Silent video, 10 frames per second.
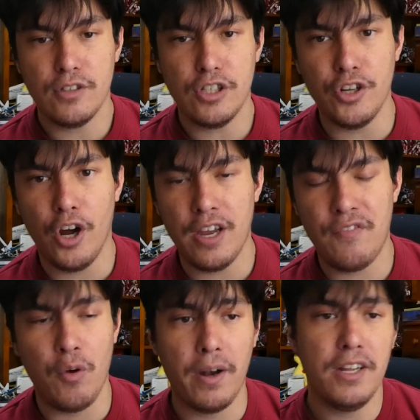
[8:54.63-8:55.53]
you know,
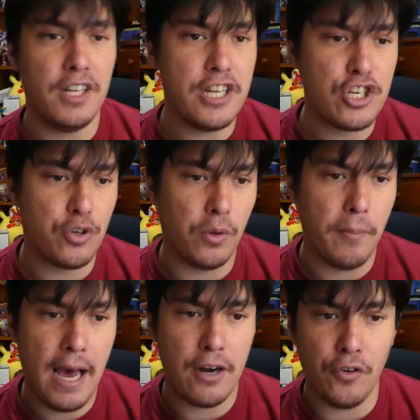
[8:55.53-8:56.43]
if you want an additional
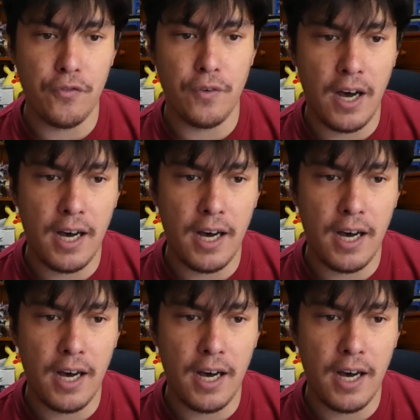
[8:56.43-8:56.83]
amount of